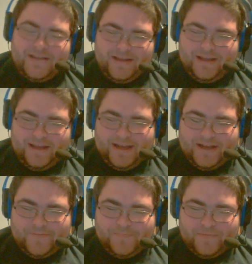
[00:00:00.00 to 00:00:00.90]

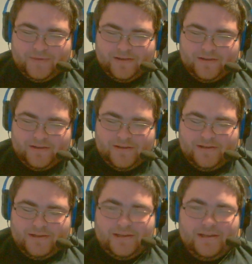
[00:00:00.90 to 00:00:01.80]
Yeah.
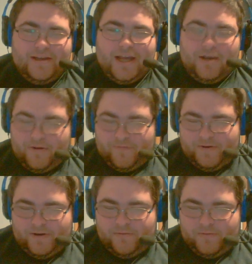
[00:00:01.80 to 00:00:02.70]

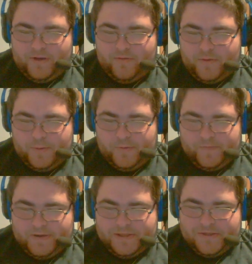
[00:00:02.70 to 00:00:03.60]
However, we will move
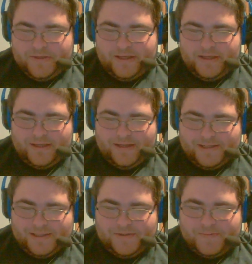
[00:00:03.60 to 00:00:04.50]
on to the
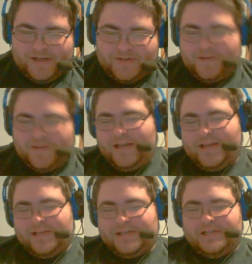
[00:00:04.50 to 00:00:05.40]
singles match for the
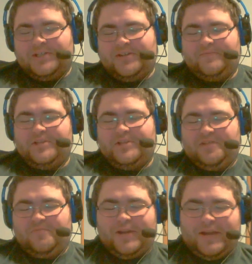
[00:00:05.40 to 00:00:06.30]
NXT Championship.
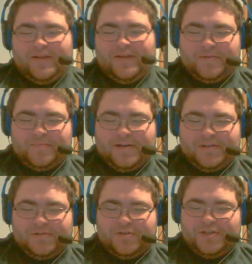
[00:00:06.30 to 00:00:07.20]
We have
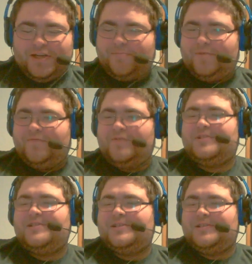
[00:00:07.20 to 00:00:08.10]
Tommaso Ciampa
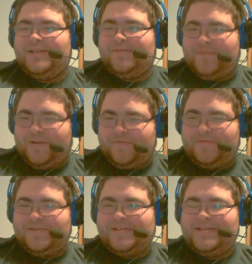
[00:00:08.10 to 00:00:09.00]
versus the
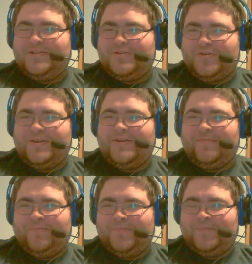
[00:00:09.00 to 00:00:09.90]
Velveteen Dream.
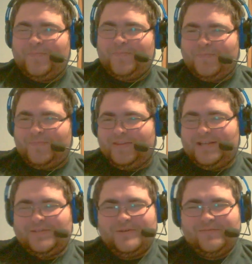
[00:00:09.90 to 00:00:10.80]

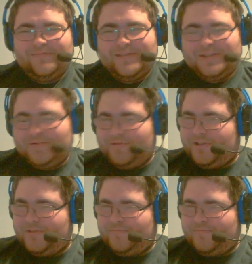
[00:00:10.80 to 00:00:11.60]
This one should